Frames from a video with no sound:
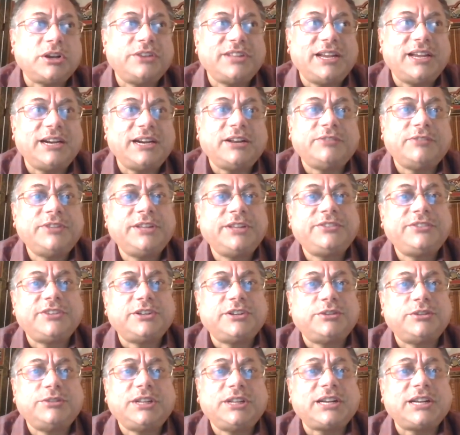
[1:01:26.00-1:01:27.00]
the head of the
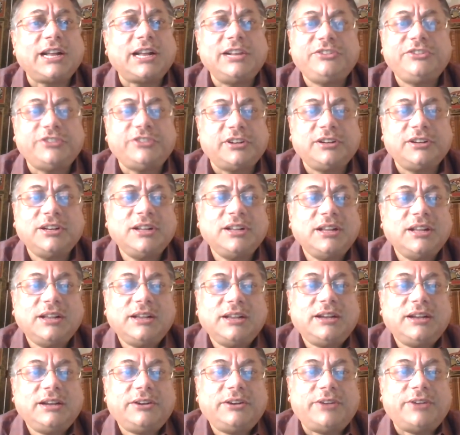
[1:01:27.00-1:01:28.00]
institute, the culture,
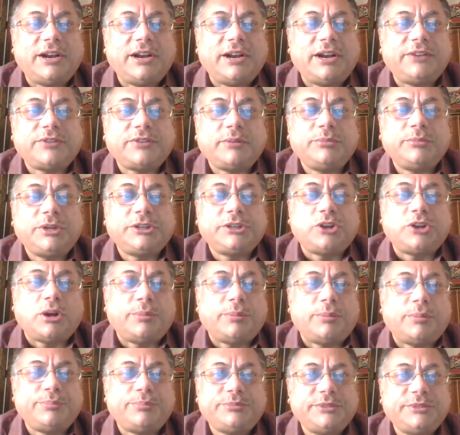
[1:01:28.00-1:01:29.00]
right from the
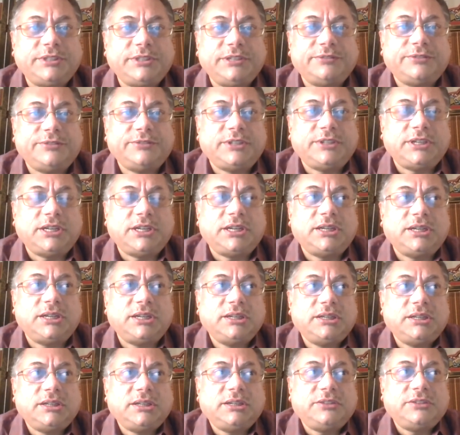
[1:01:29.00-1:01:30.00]
top, if the
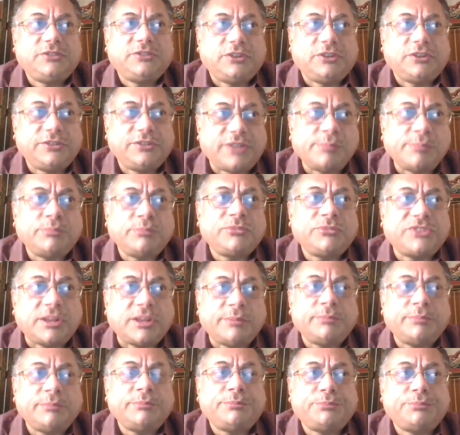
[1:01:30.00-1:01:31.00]
so
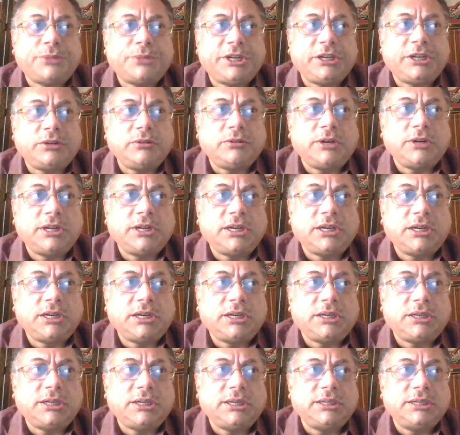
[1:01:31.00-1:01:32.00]
some
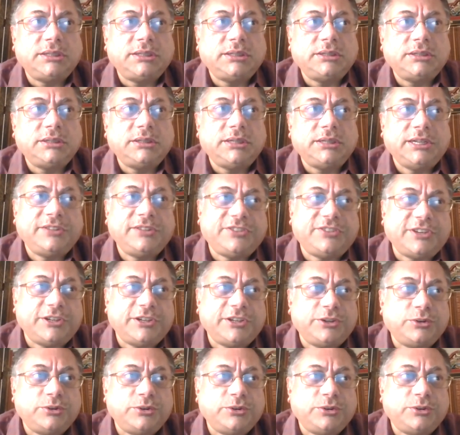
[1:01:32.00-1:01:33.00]
particular
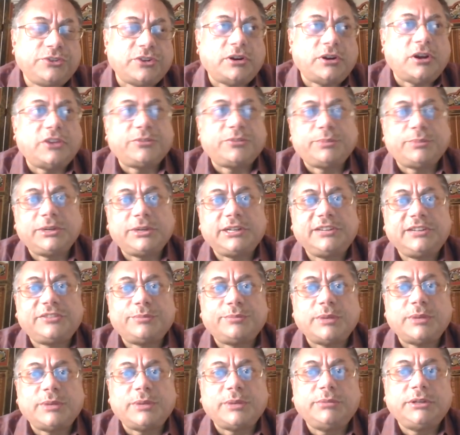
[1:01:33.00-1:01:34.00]
institutes or hospitals
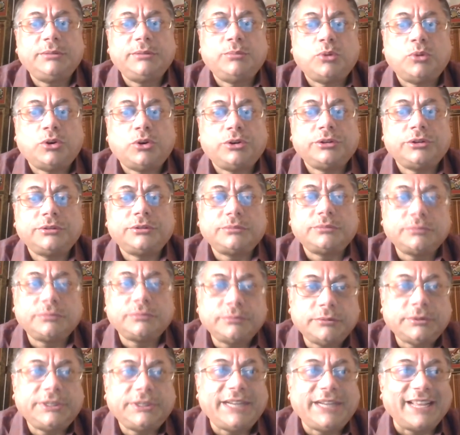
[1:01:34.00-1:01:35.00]
may be more
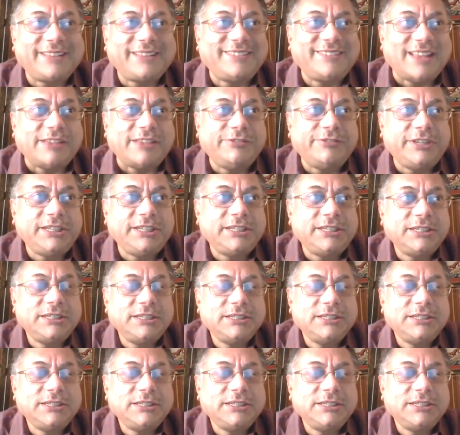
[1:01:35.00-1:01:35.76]
tech savvy.